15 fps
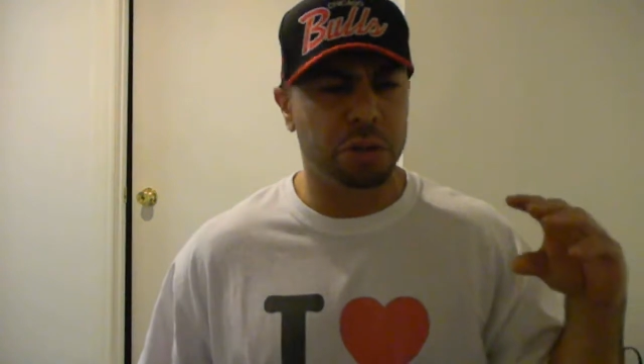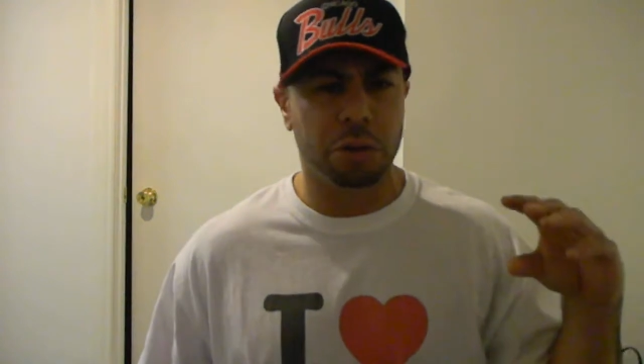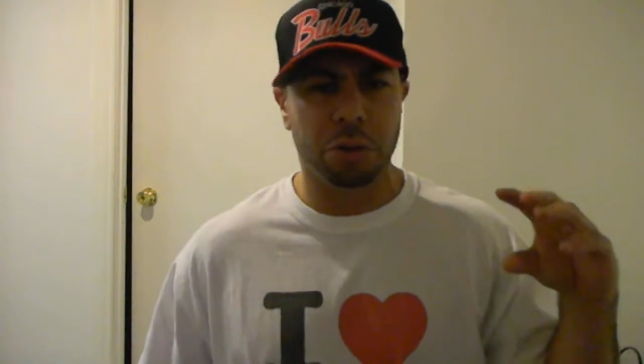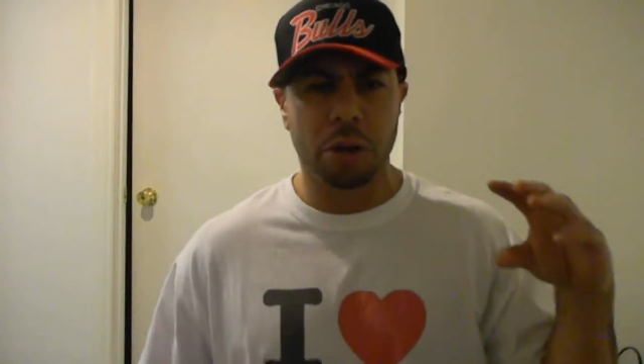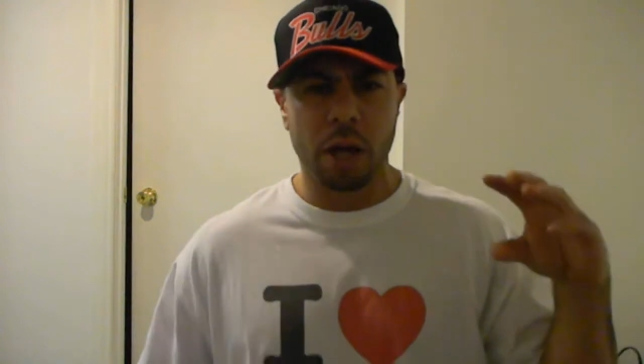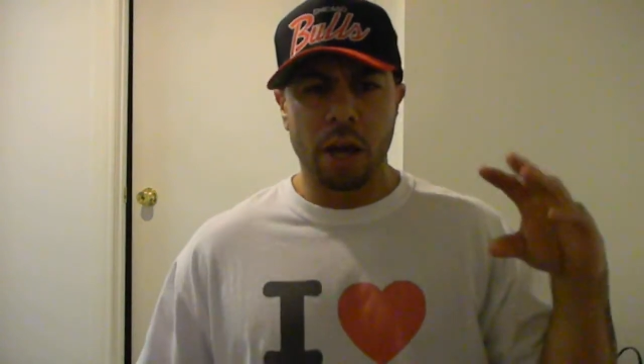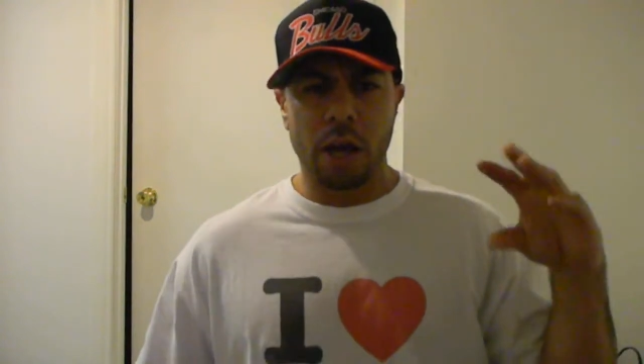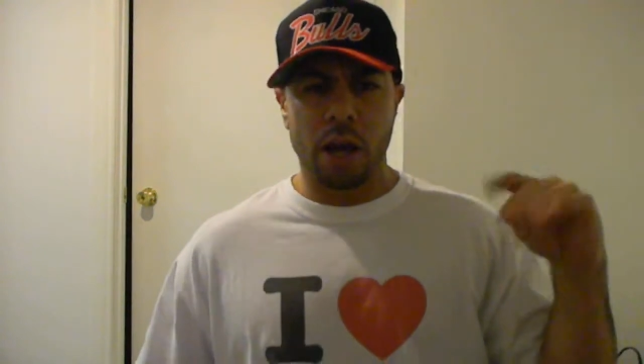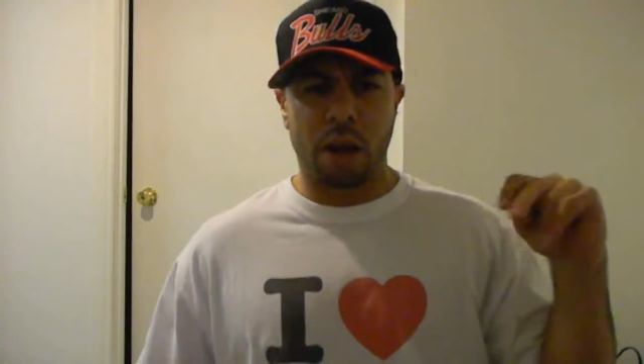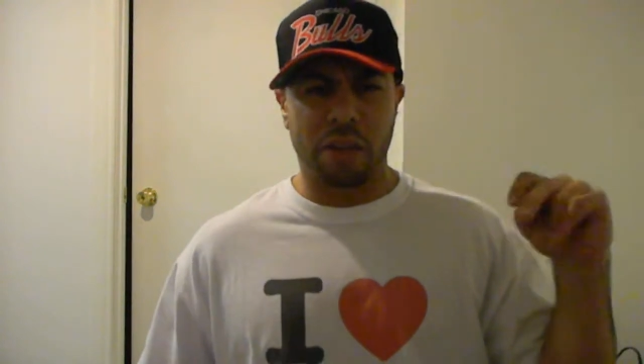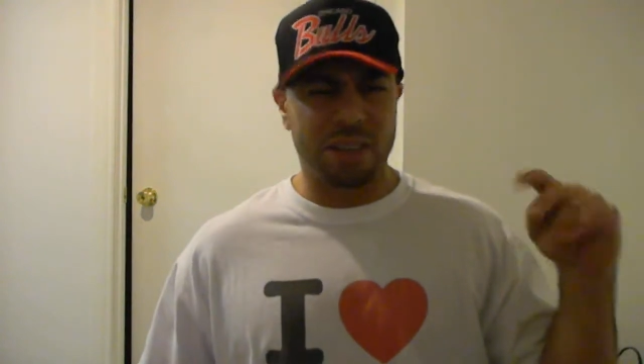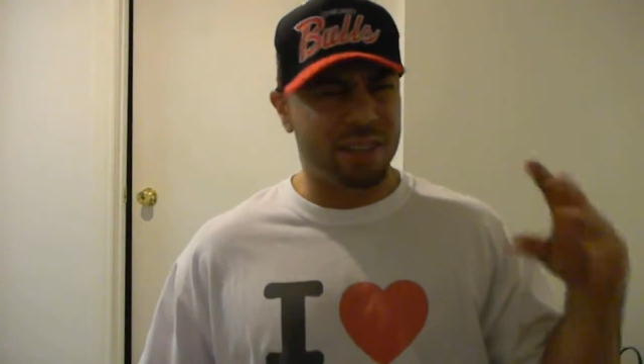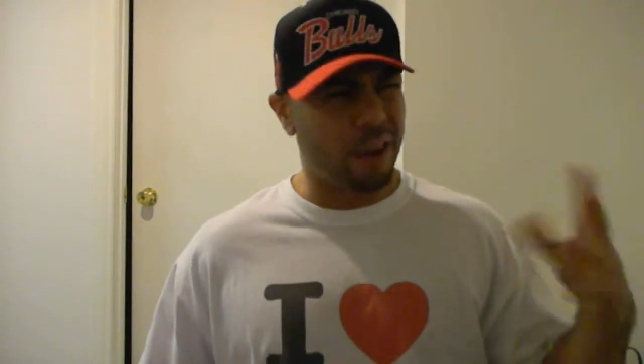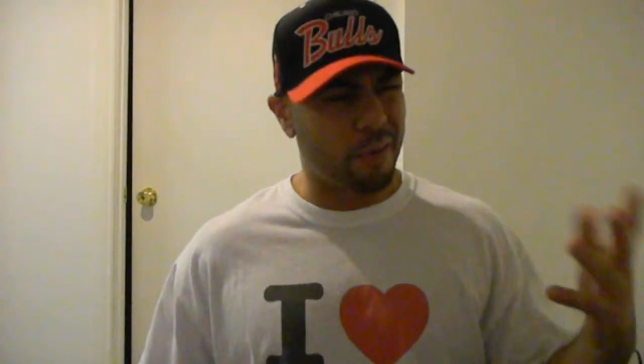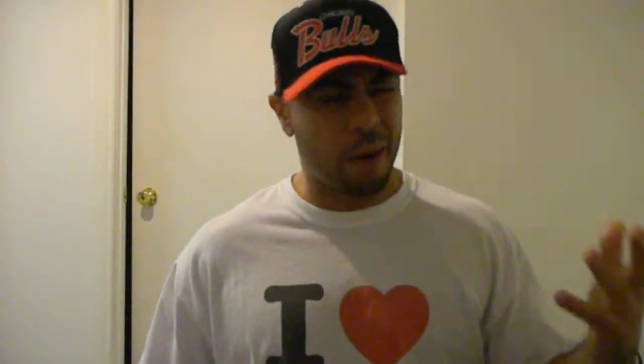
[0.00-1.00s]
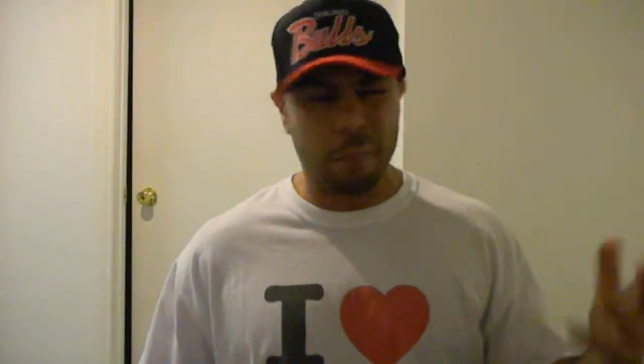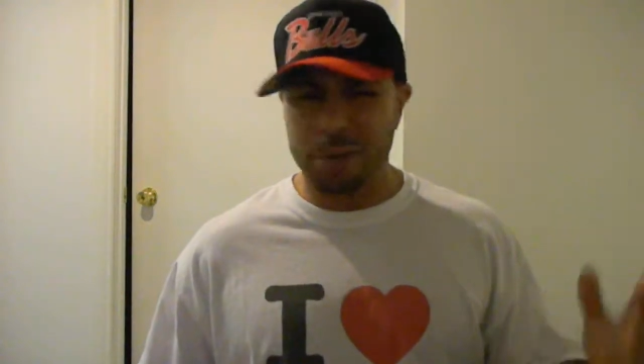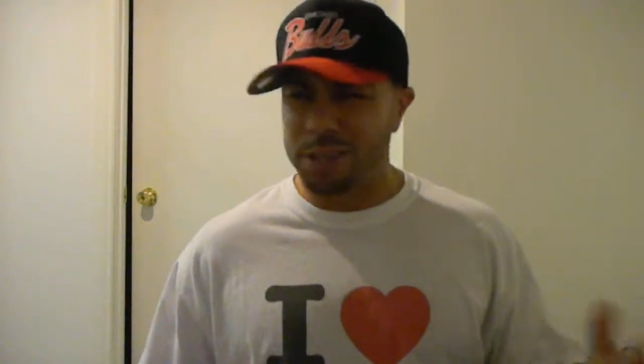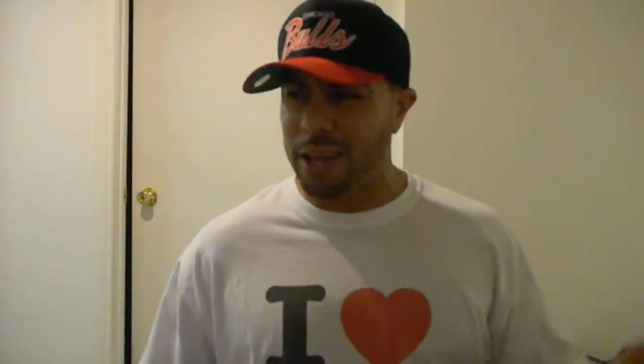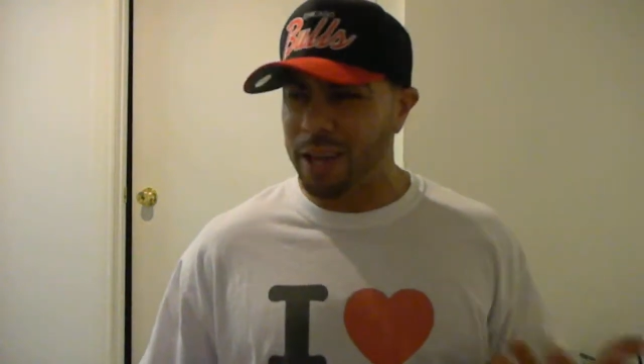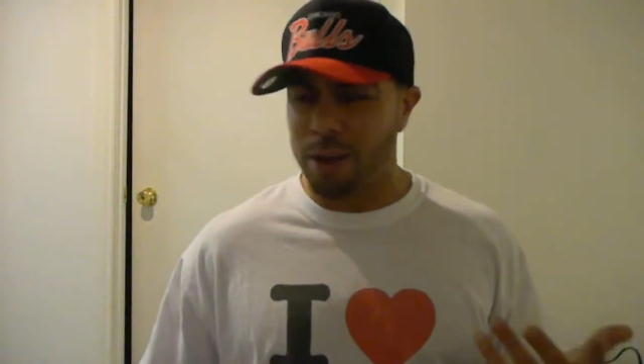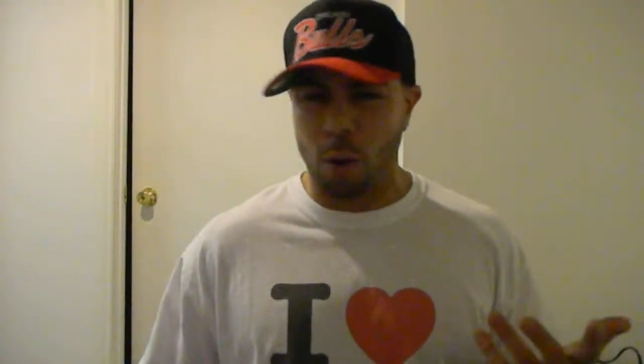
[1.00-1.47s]
you, and all this stuff, and I'm
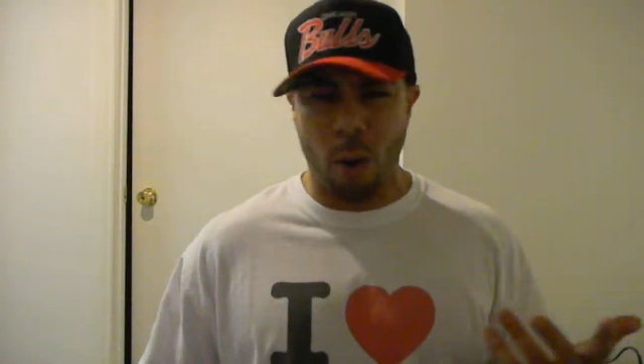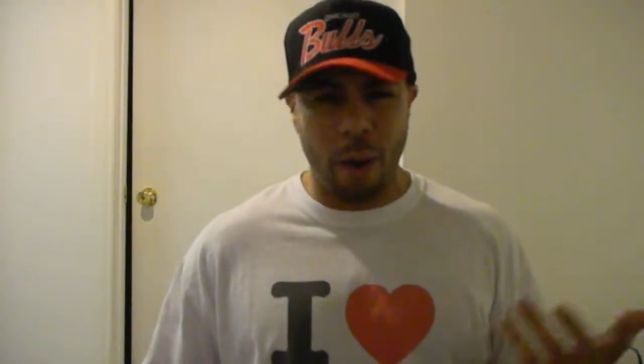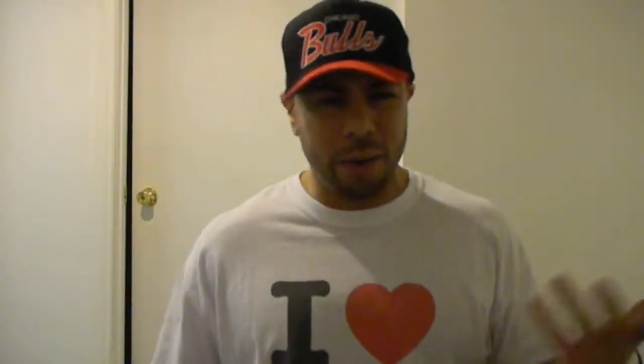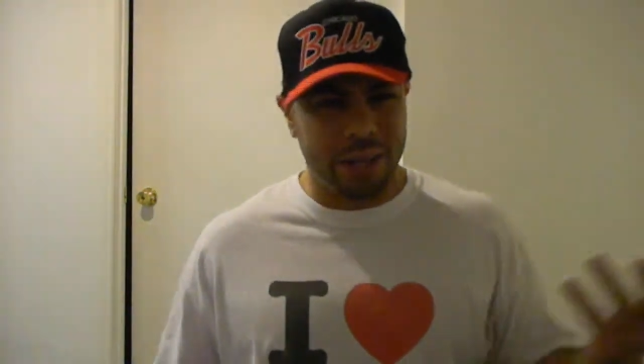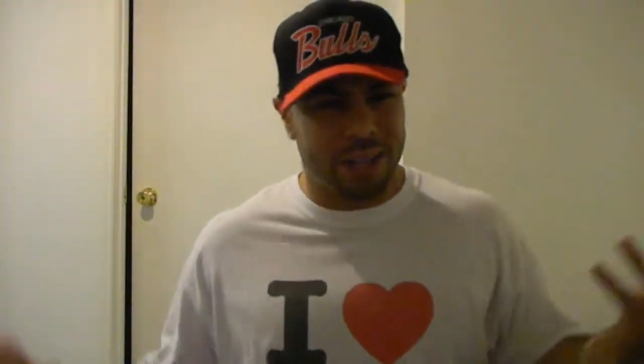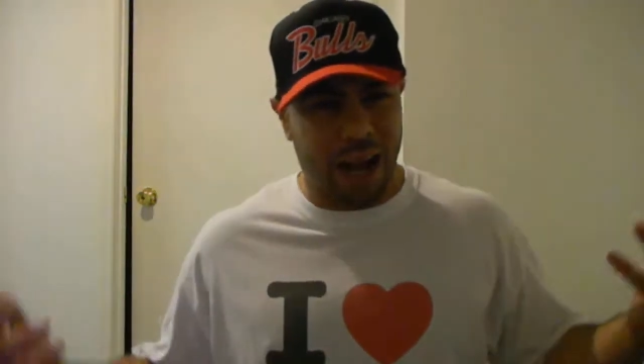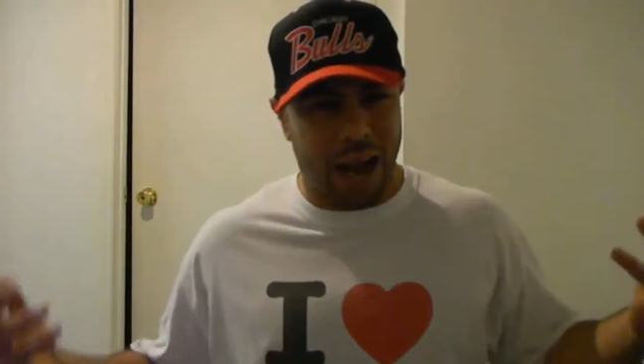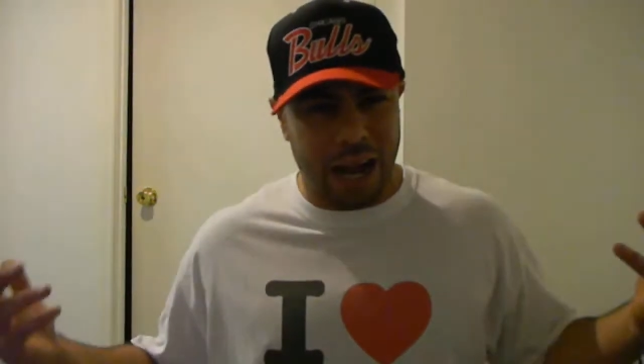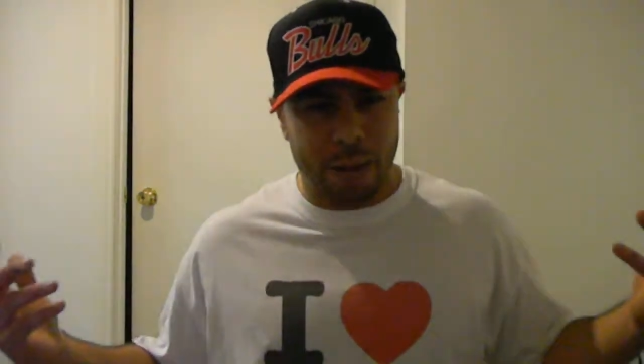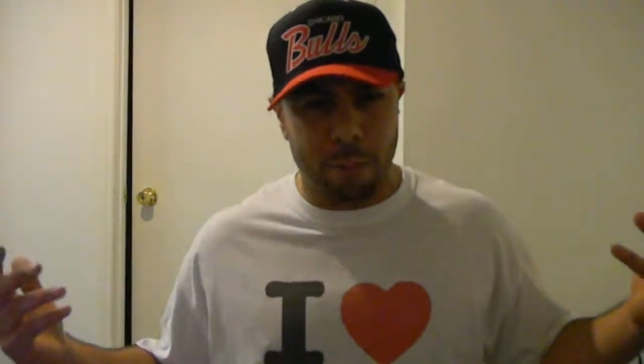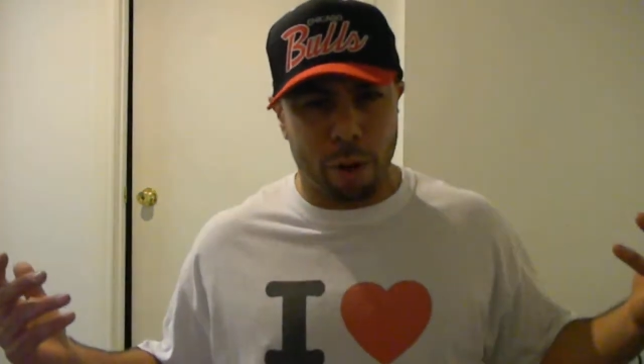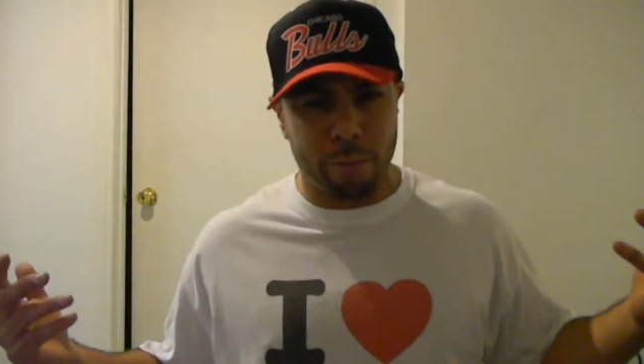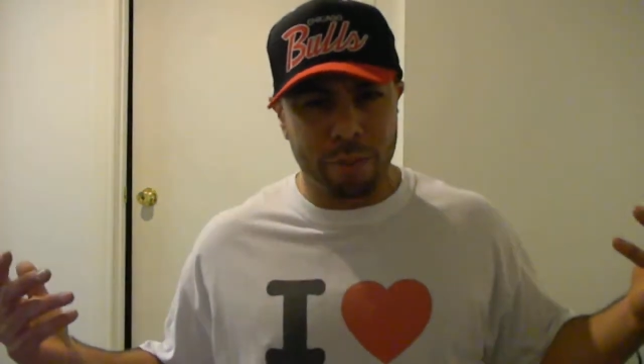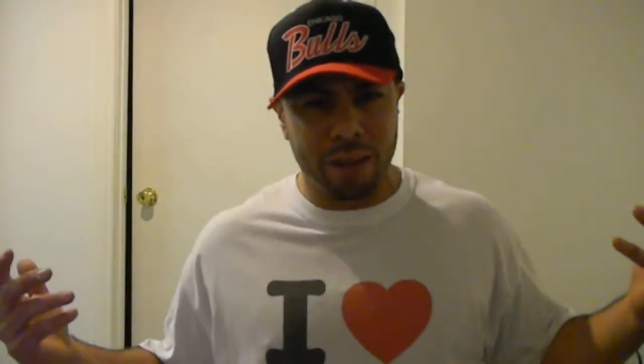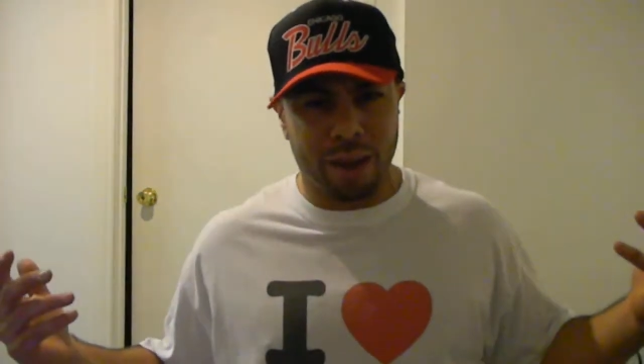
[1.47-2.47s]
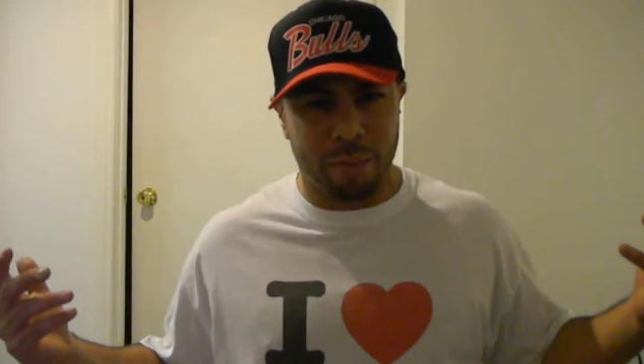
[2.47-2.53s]
just like, yo, why would he talk about me?